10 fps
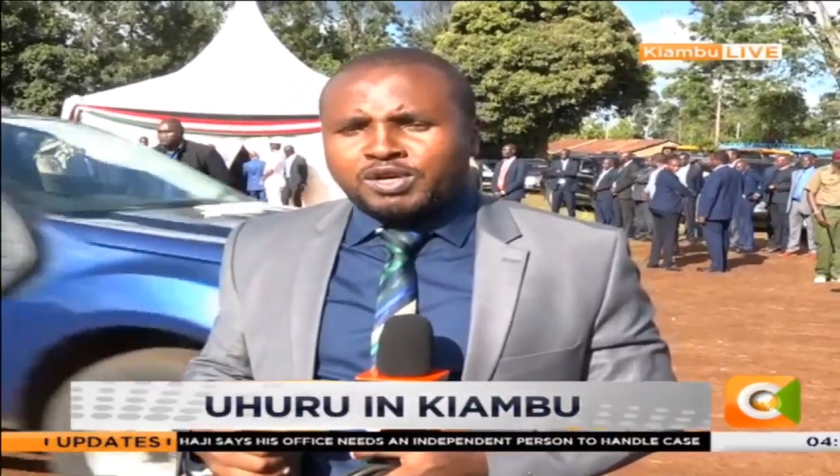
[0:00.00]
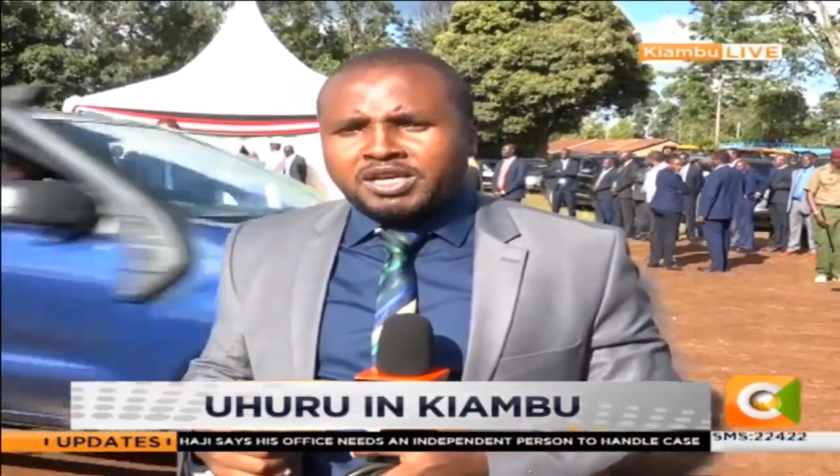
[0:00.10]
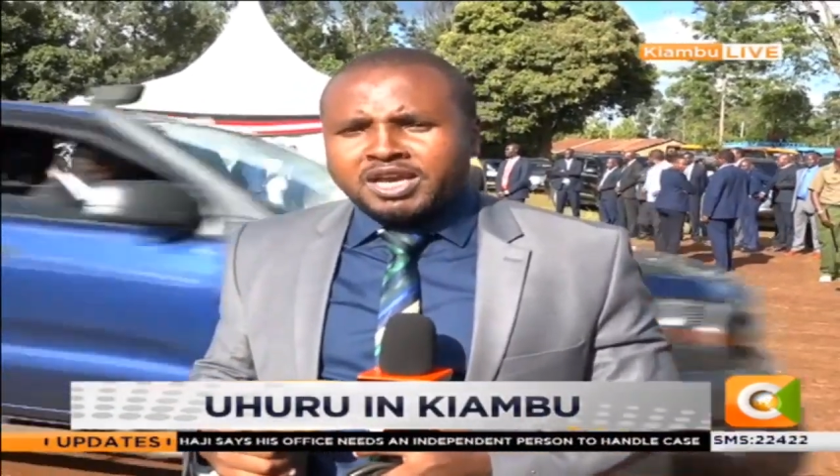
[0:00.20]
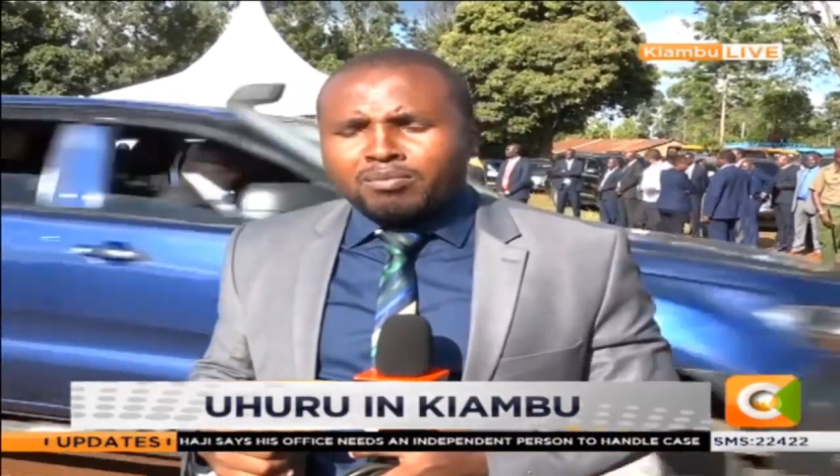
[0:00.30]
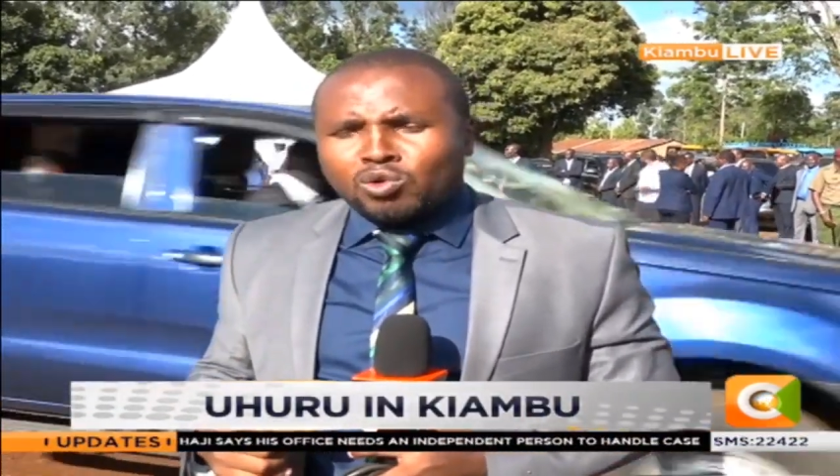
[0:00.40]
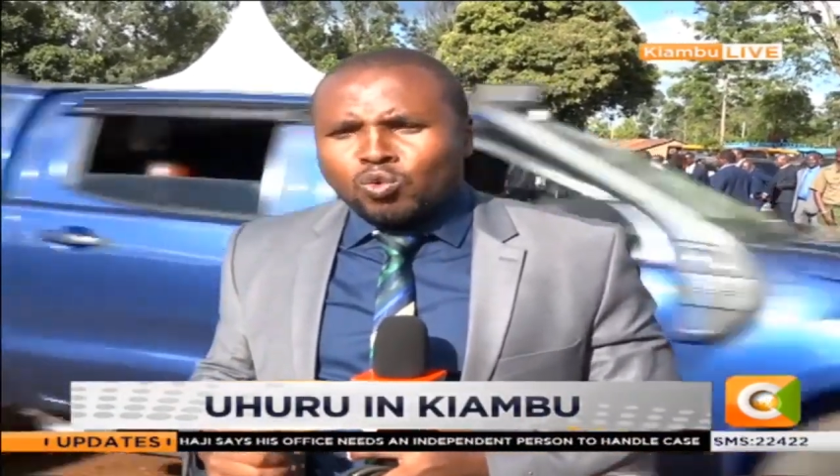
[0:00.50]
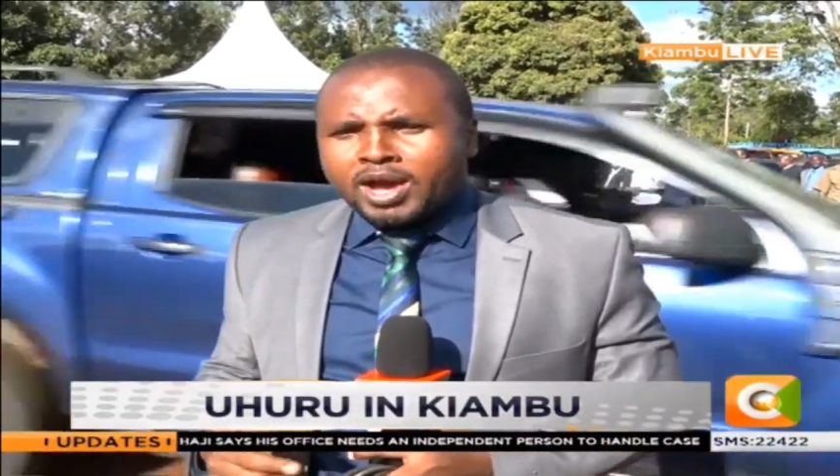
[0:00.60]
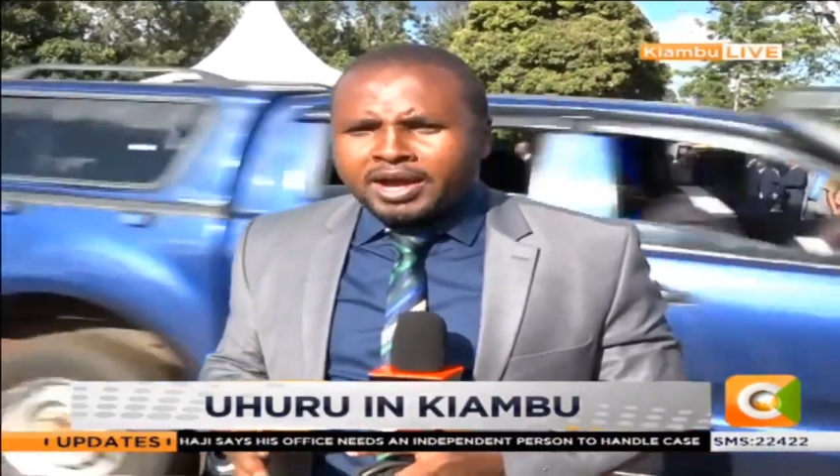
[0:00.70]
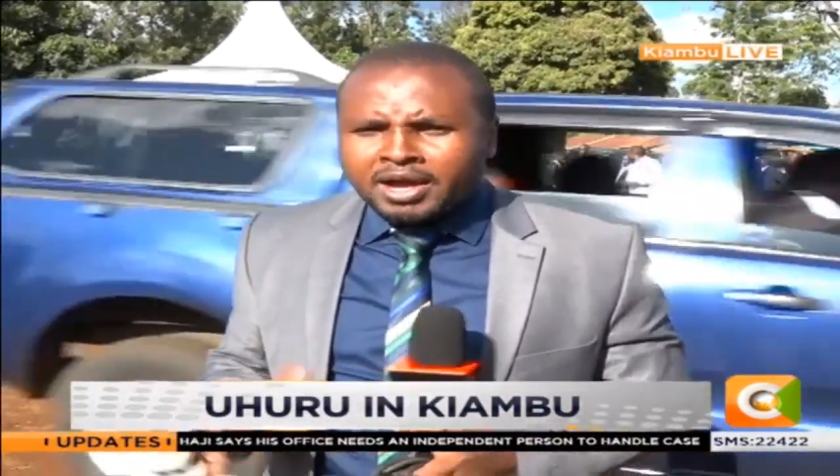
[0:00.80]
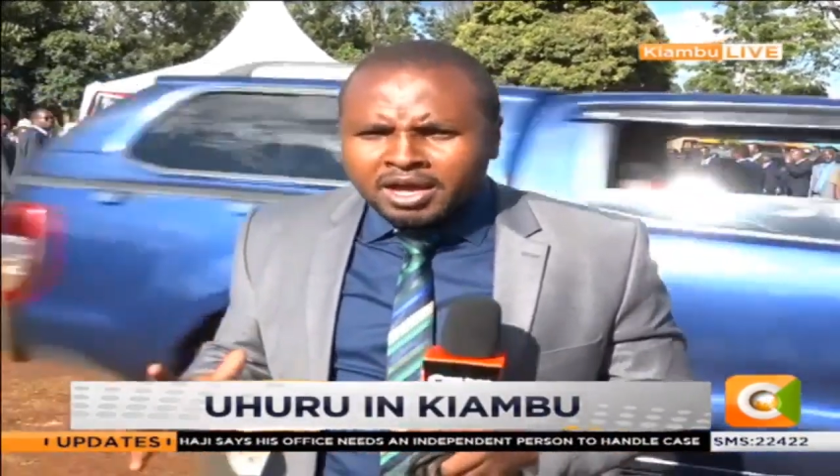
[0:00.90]
Kiambu,
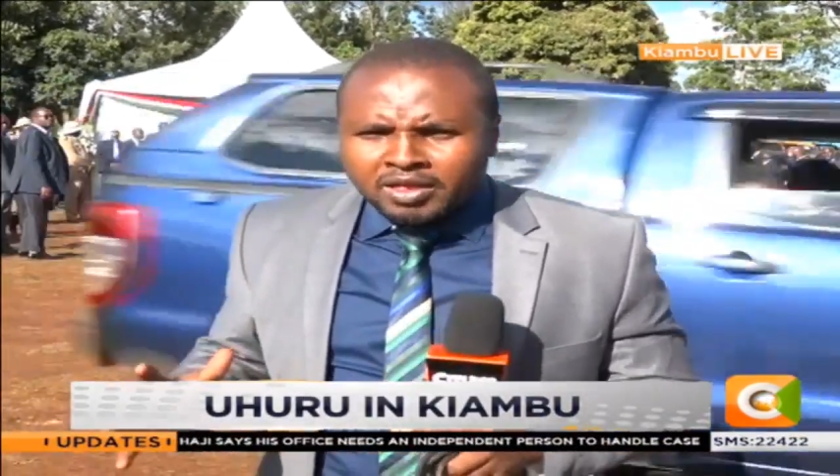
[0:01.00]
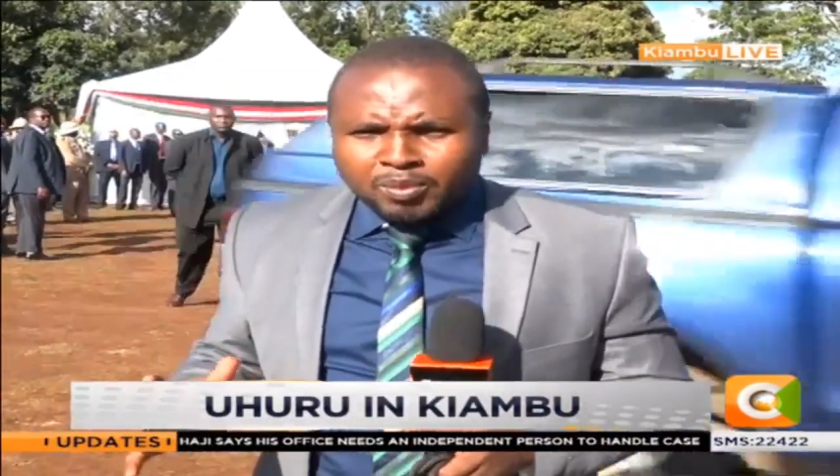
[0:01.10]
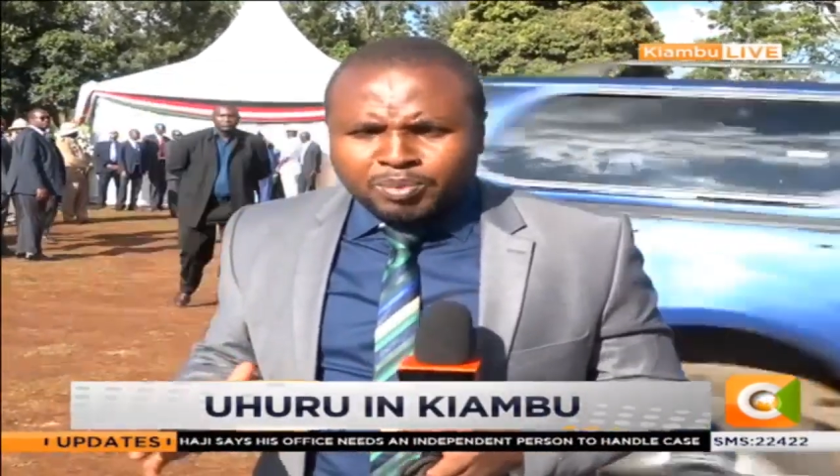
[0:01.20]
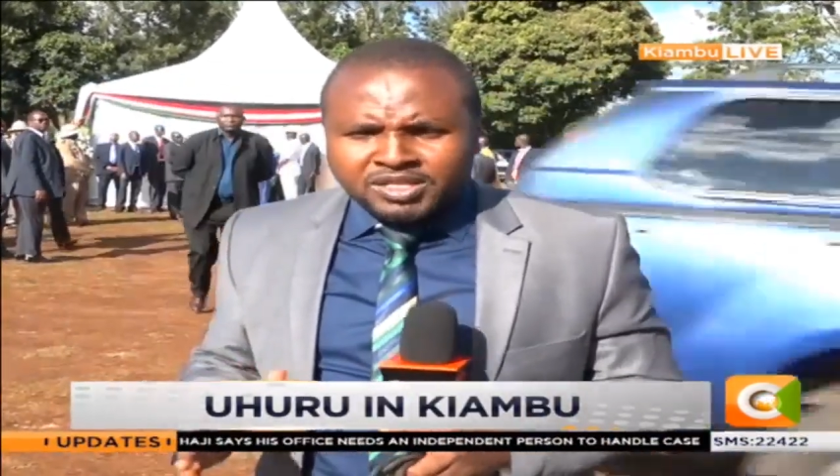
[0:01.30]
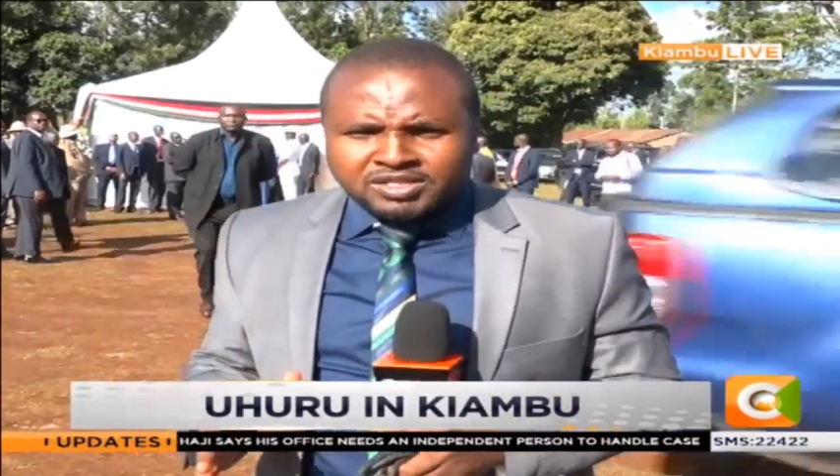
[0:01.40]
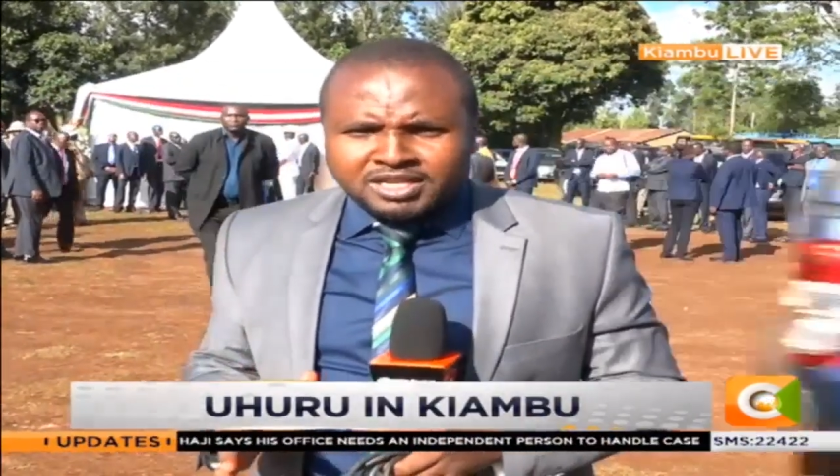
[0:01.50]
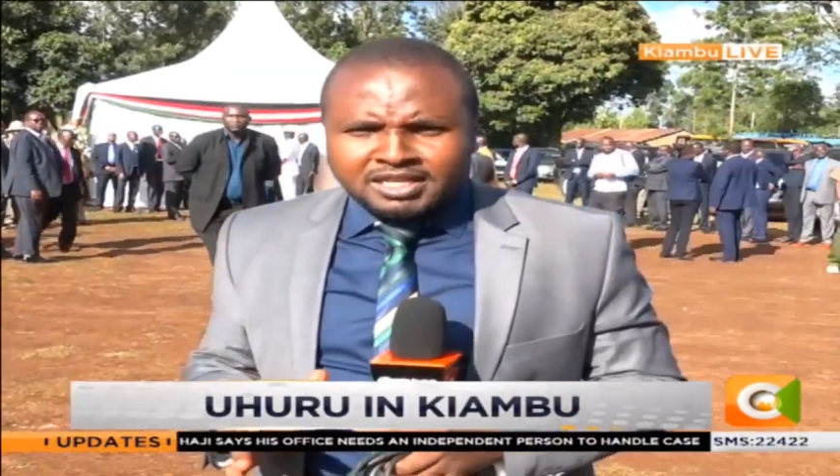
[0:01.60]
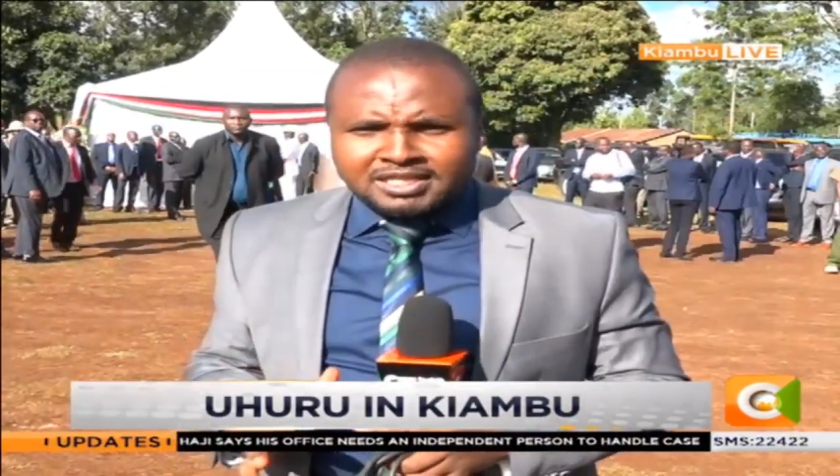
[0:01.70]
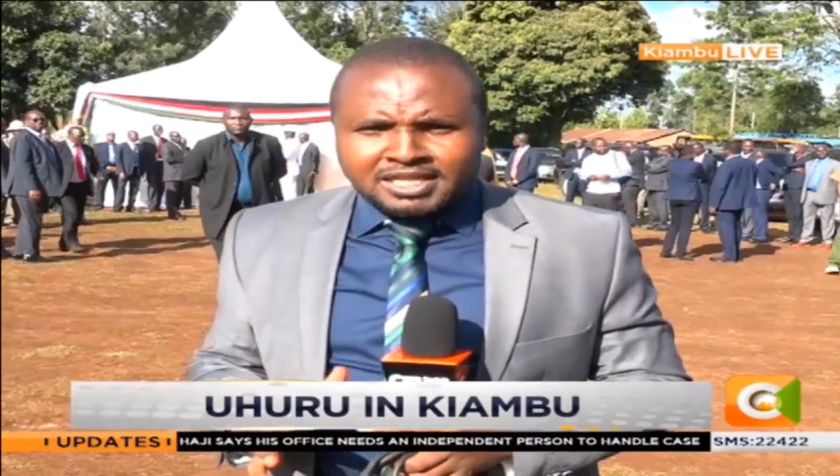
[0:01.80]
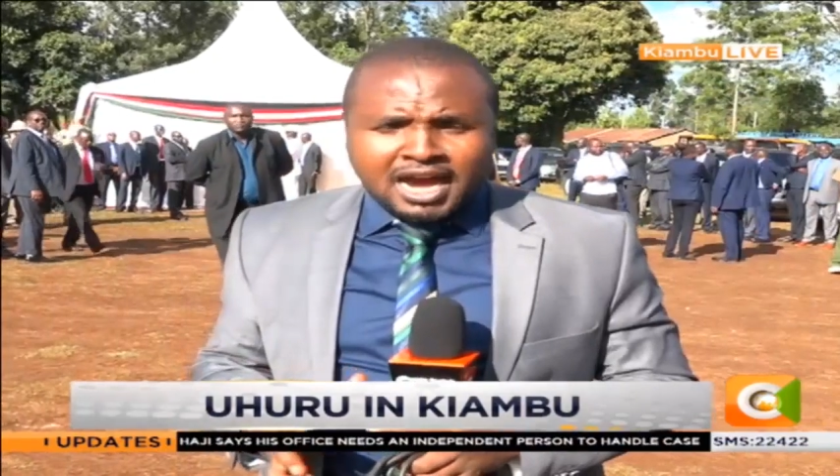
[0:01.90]
where the
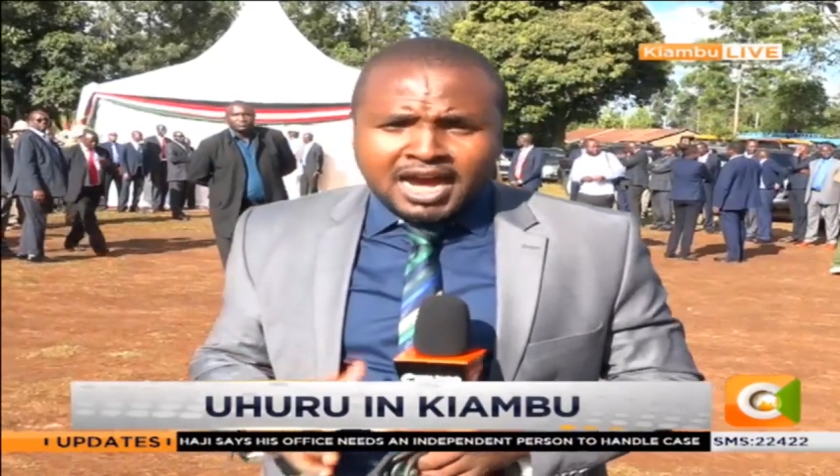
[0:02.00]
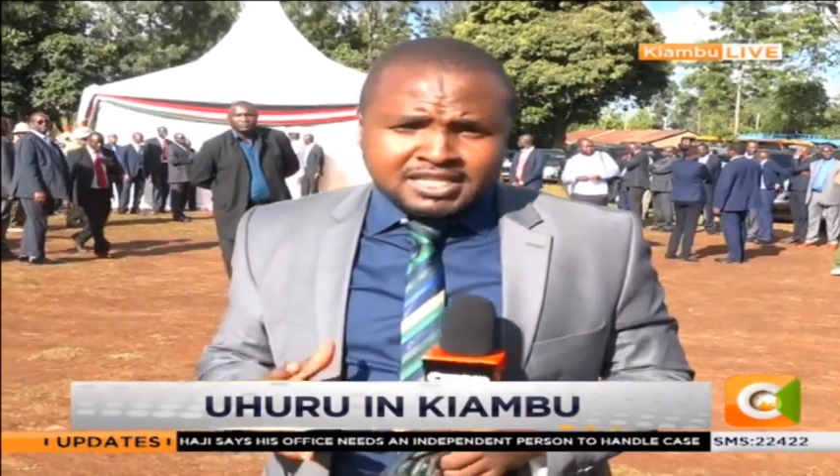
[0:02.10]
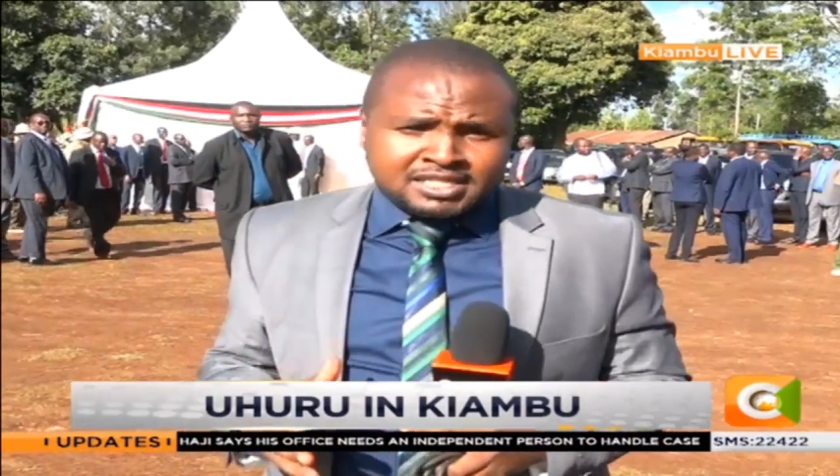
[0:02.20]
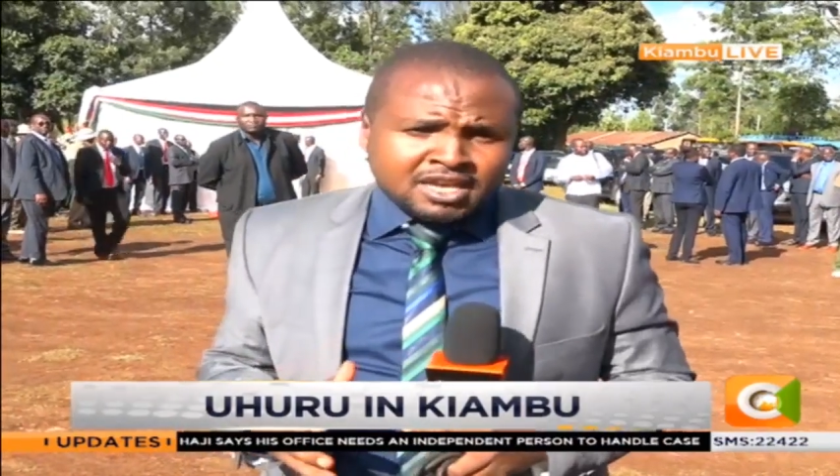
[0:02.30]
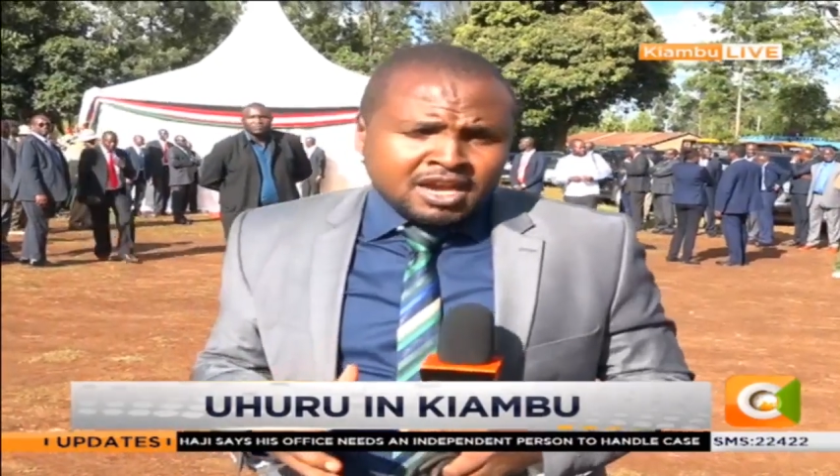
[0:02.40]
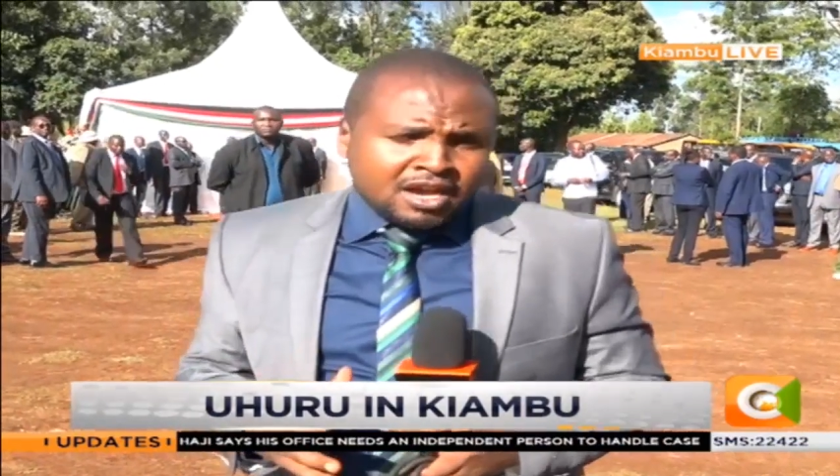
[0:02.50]
president has,